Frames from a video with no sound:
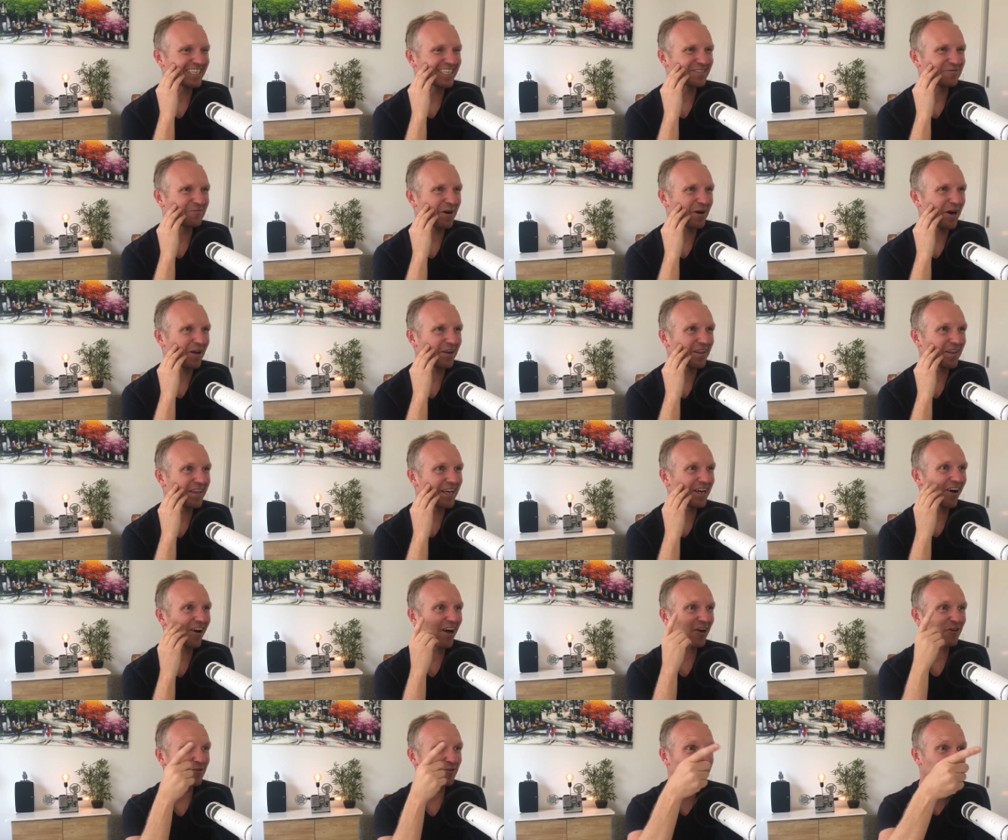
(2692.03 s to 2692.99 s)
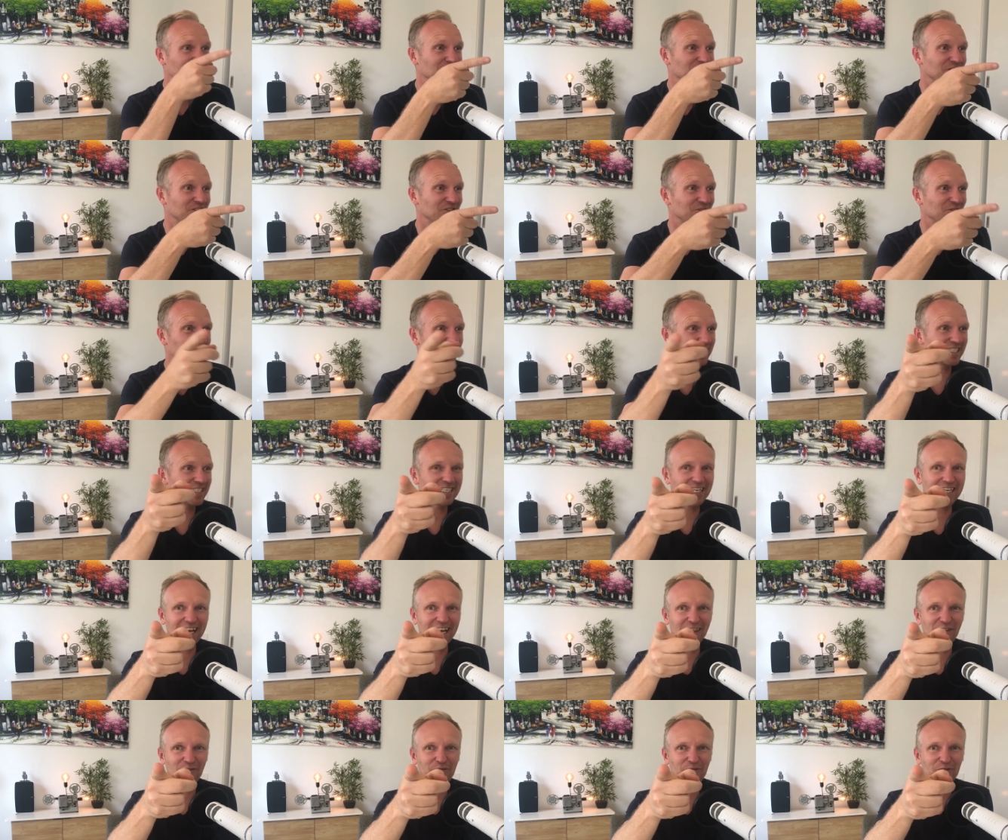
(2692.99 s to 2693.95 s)
as well. And then I also shoot
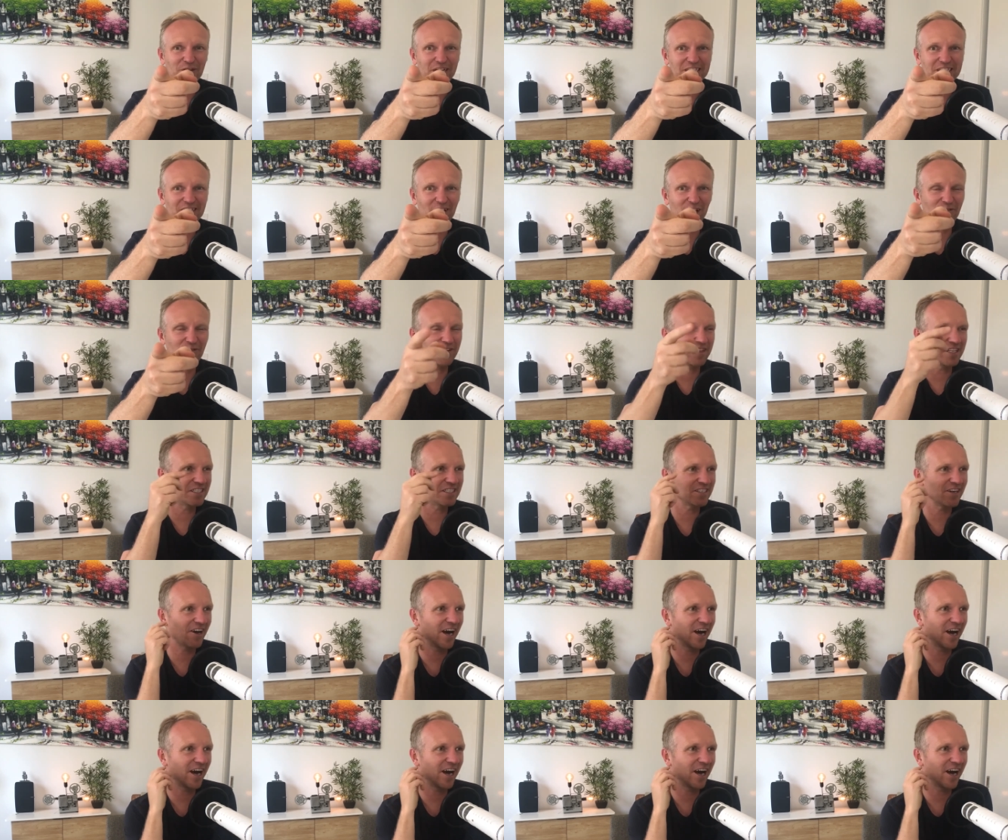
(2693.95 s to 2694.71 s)
just another footage over the